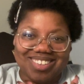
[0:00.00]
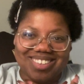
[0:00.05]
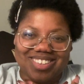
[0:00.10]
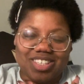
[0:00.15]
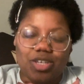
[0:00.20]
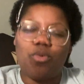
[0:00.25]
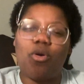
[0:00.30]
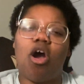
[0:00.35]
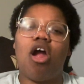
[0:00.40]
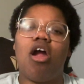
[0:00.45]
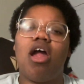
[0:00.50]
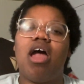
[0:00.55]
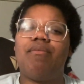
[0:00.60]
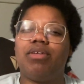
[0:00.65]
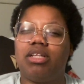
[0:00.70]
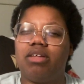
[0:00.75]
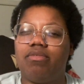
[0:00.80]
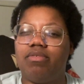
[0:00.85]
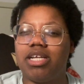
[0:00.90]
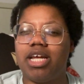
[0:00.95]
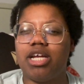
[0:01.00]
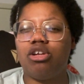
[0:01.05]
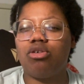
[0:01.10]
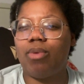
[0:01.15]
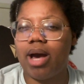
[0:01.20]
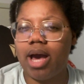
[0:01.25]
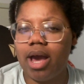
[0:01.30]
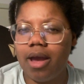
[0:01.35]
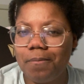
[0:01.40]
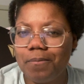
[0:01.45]
You are having a lovely day. You know
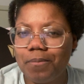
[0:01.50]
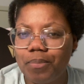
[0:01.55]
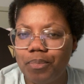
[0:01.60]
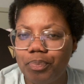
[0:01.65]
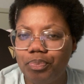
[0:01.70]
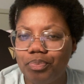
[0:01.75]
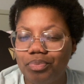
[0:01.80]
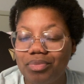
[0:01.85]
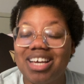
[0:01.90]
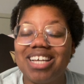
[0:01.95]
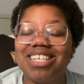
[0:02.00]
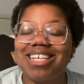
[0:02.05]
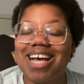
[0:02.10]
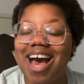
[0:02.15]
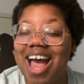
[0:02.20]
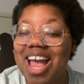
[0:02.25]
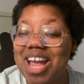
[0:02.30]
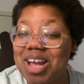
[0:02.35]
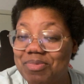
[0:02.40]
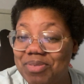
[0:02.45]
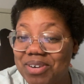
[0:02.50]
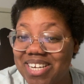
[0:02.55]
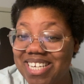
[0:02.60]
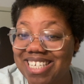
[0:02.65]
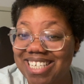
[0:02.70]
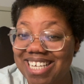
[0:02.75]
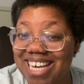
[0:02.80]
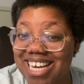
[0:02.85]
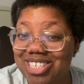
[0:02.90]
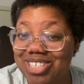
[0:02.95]
why? Because I
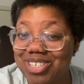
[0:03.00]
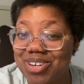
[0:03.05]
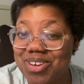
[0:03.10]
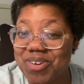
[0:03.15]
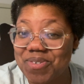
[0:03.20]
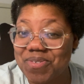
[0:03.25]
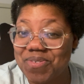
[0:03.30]
appreciate you.